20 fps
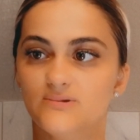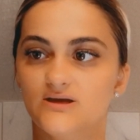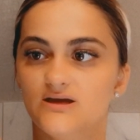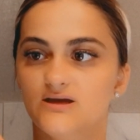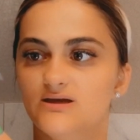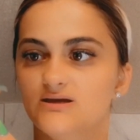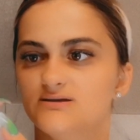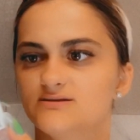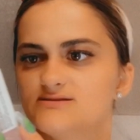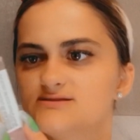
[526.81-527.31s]

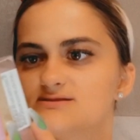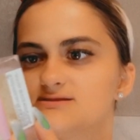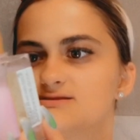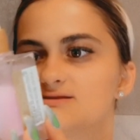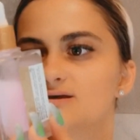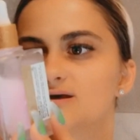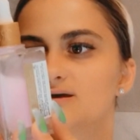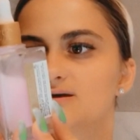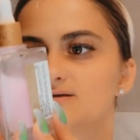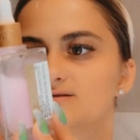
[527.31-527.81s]
It
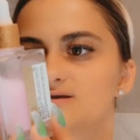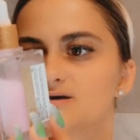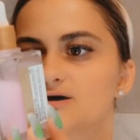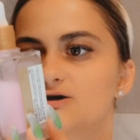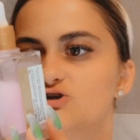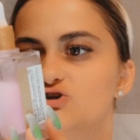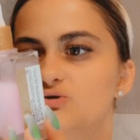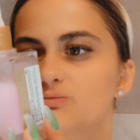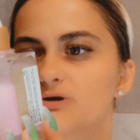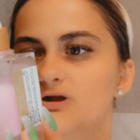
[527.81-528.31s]
says
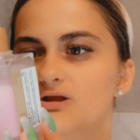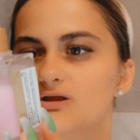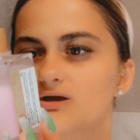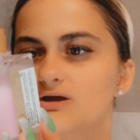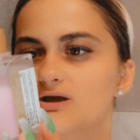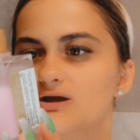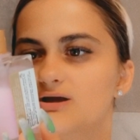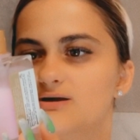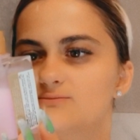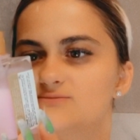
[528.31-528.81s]
100
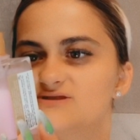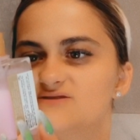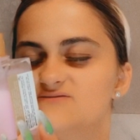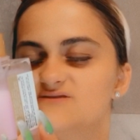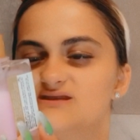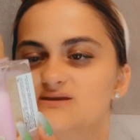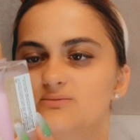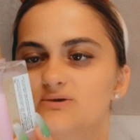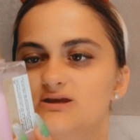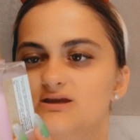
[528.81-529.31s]
milligrams of
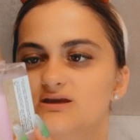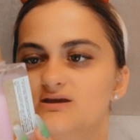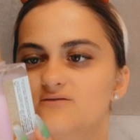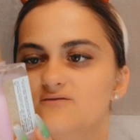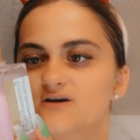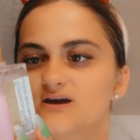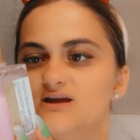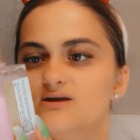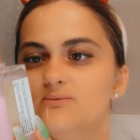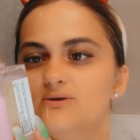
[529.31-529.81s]
CBD,
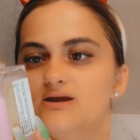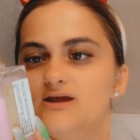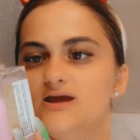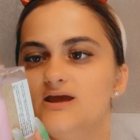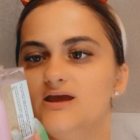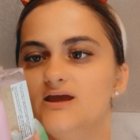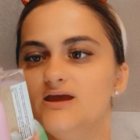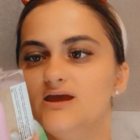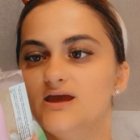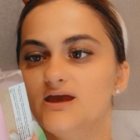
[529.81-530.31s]
vitamin
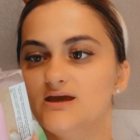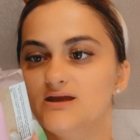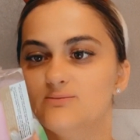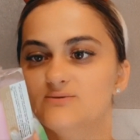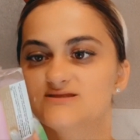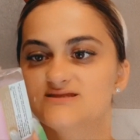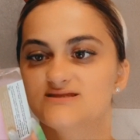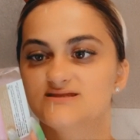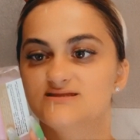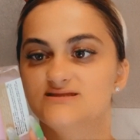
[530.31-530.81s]
A,
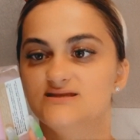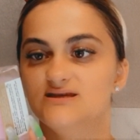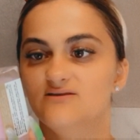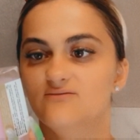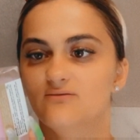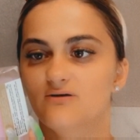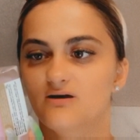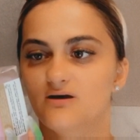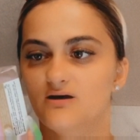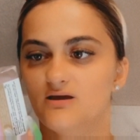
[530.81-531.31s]
cannabis
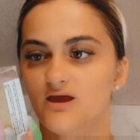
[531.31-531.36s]
sativa,